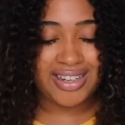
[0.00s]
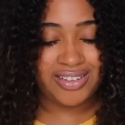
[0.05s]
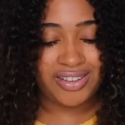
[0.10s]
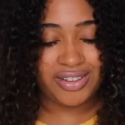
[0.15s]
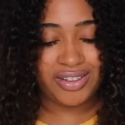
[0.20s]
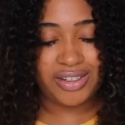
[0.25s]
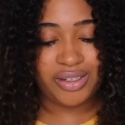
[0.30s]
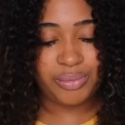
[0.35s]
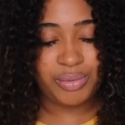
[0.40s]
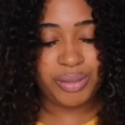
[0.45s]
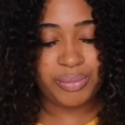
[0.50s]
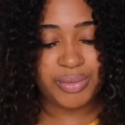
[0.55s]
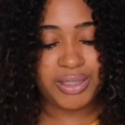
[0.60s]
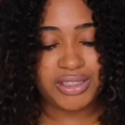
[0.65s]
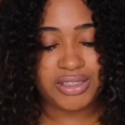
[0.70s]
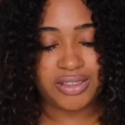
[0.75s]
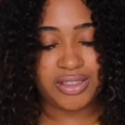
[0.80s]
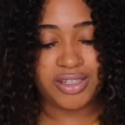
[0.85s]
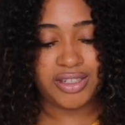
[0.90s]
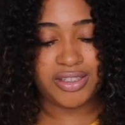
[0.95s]
they're gonna be much
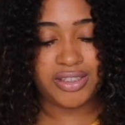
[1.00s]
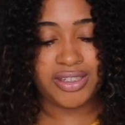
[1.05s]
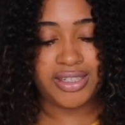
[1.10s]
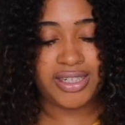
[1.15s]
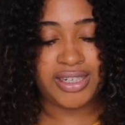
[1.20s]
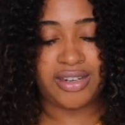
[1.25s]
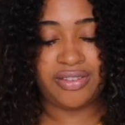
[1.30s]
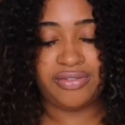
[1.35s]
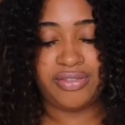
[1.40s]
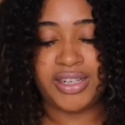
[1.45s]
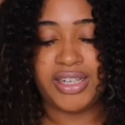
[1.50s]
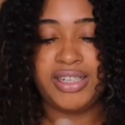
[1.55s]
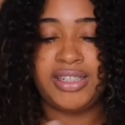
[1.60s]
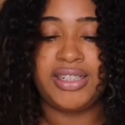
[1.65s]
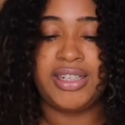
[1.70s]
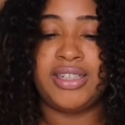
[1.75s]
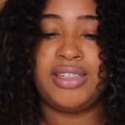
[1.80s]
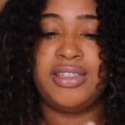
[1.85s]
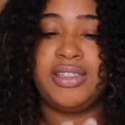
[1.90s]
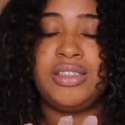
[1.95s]
longer. And I find
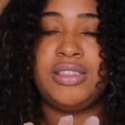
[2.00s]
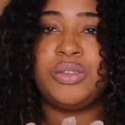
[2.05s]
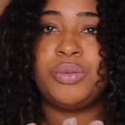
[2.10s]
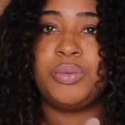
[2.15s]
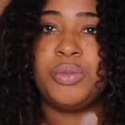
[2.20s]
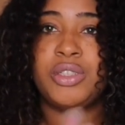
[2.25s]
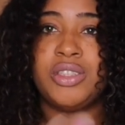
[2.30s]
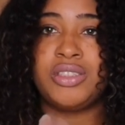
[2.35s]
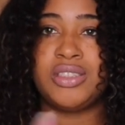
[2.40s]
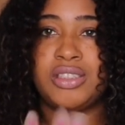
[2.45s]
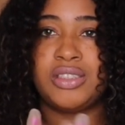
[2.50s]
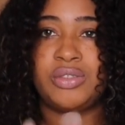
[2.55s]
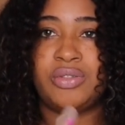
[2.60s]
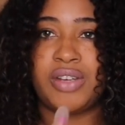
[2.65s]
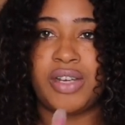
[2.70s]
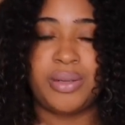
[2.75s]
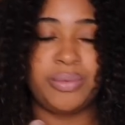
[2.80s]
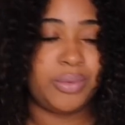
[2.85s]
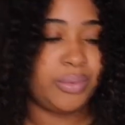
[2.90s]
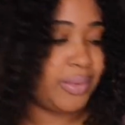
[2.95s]
that these work just
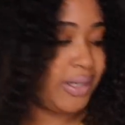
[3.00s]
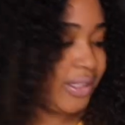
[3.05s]
fine with my